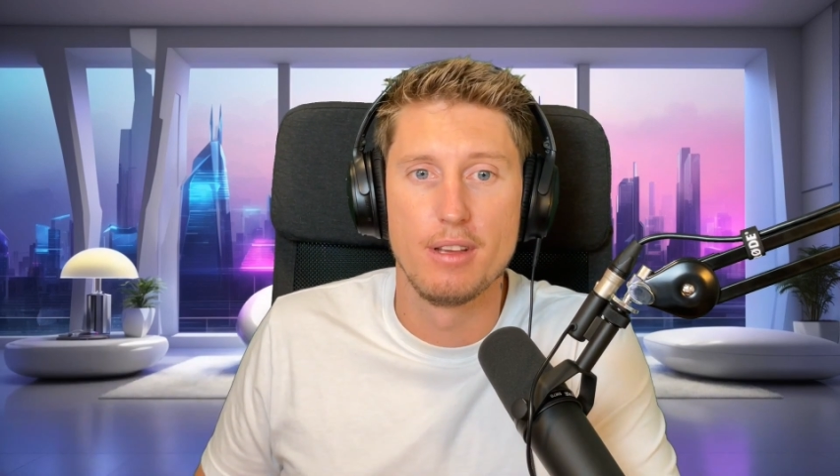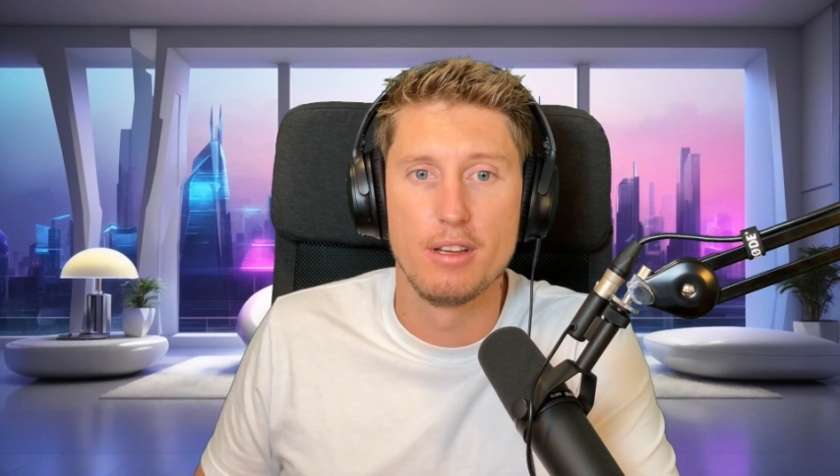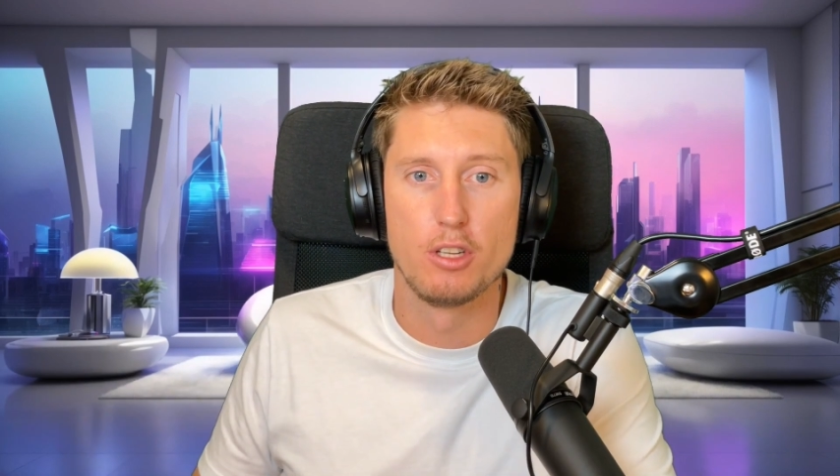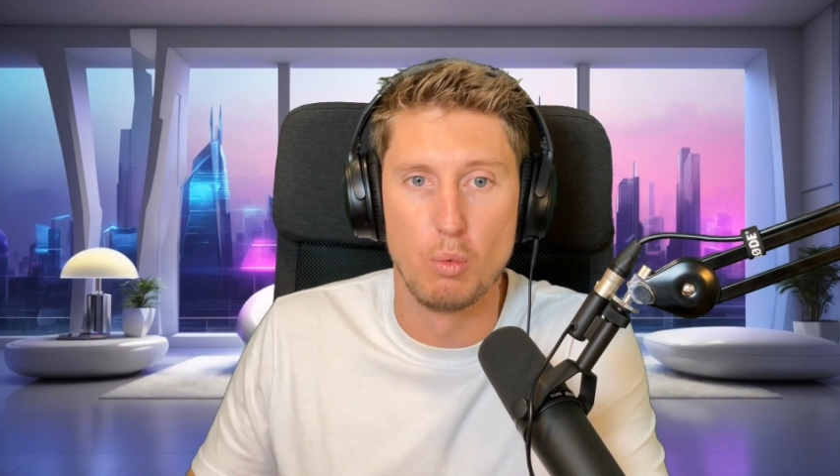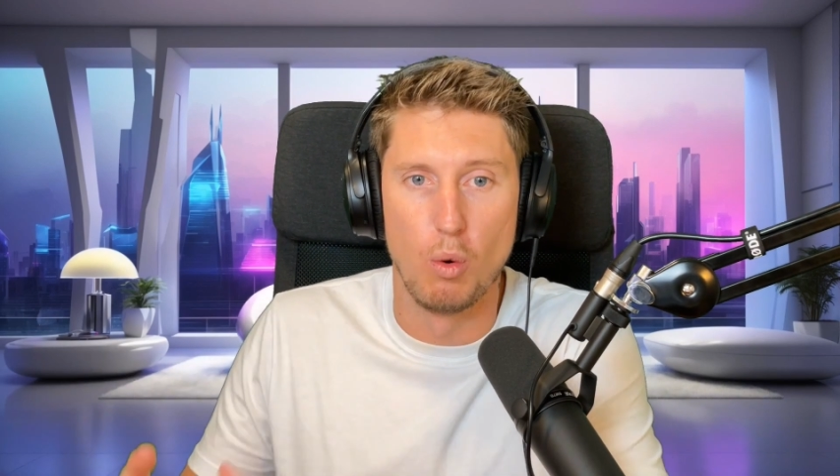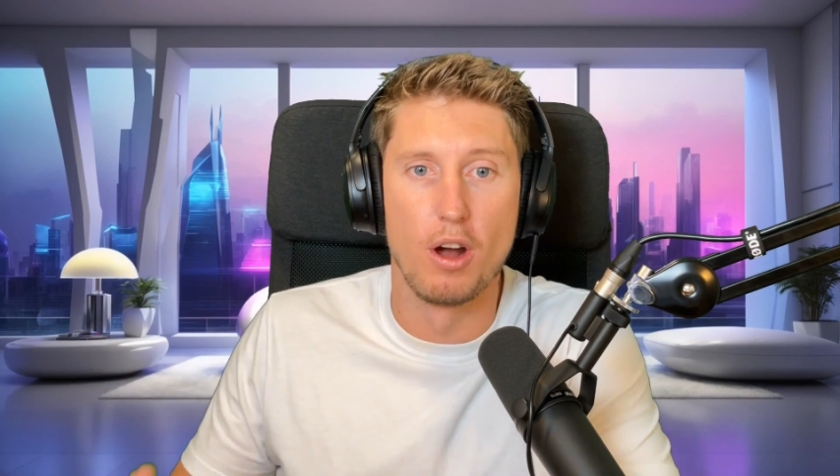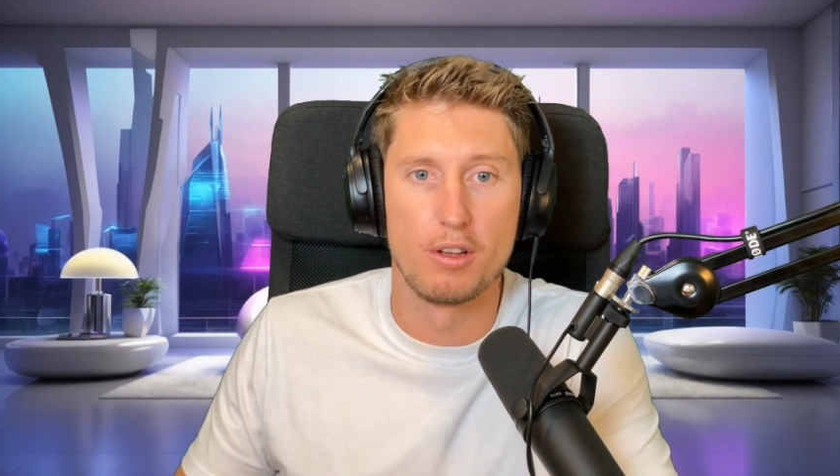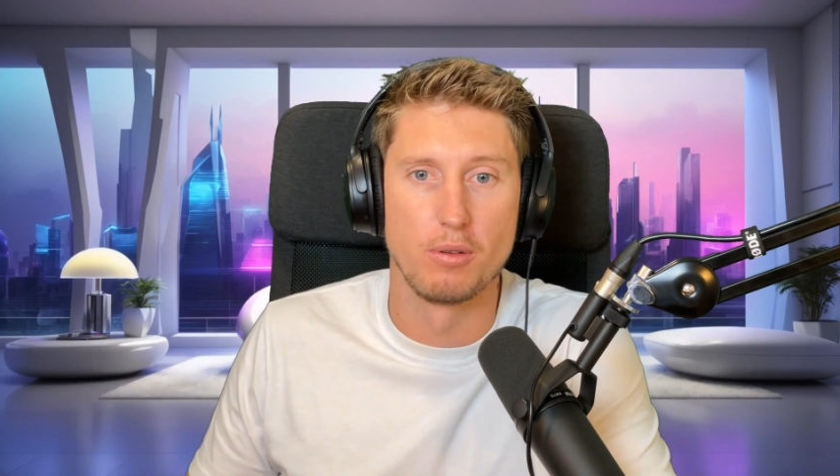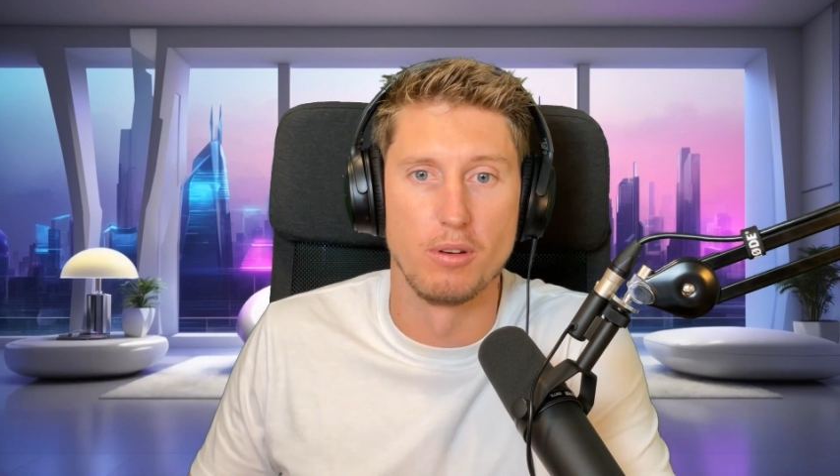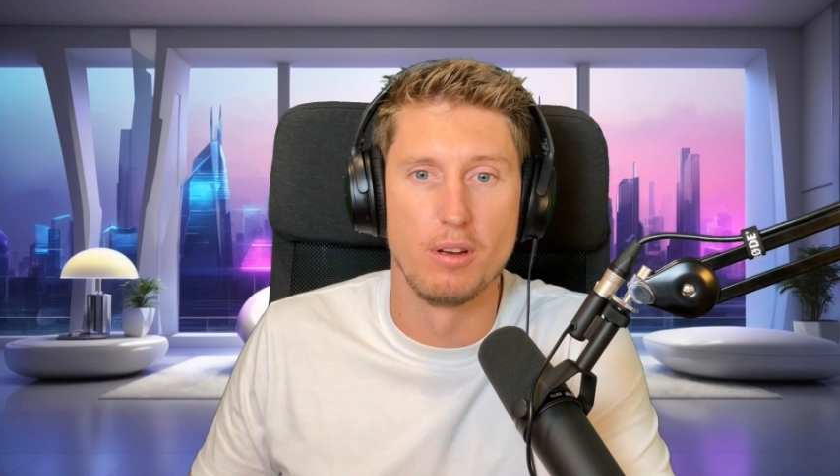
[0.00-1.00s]
to work
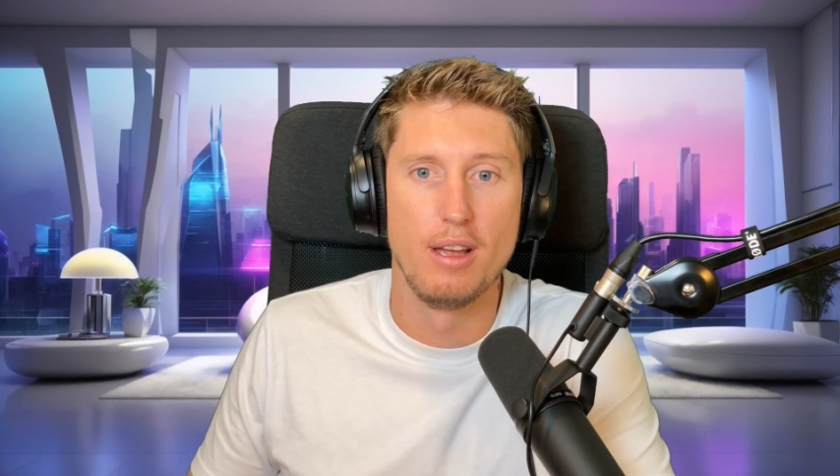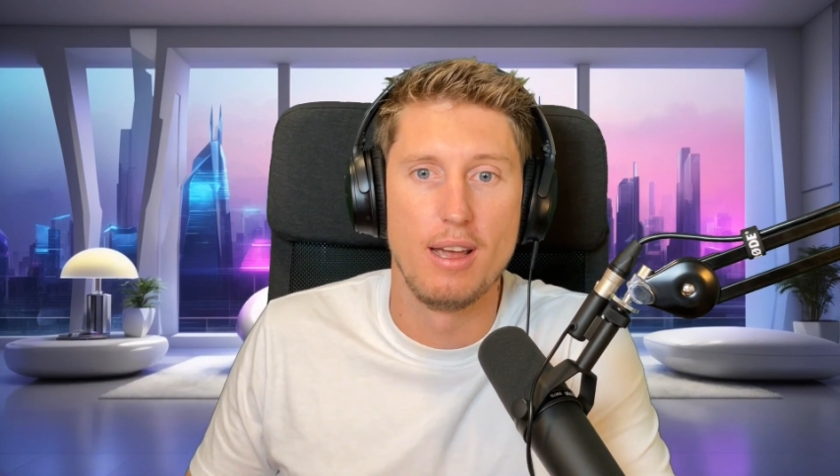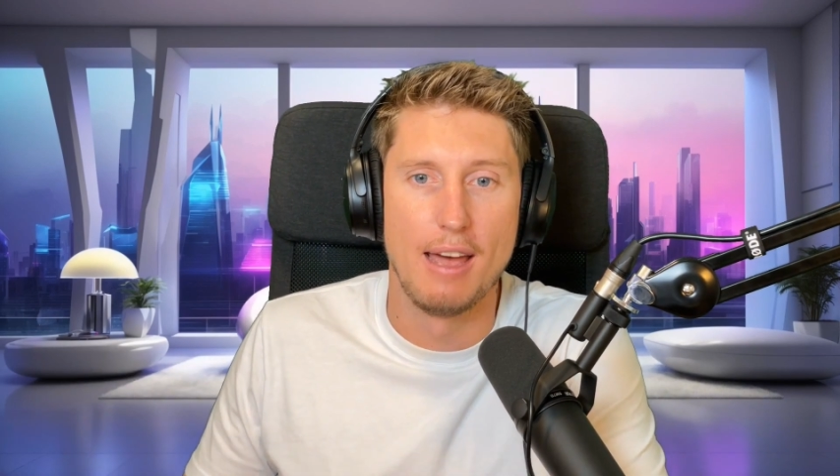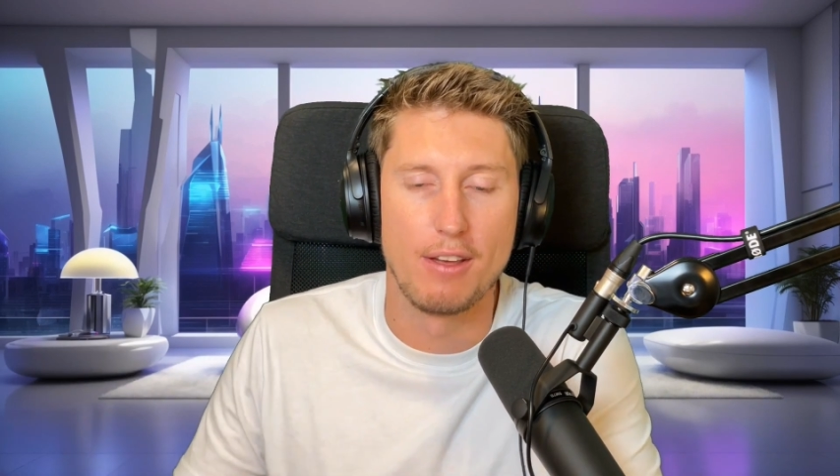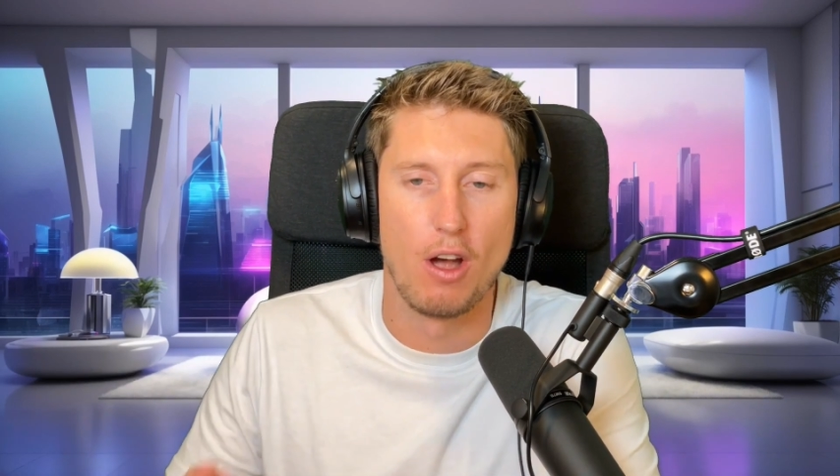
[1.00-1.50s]
through. And like,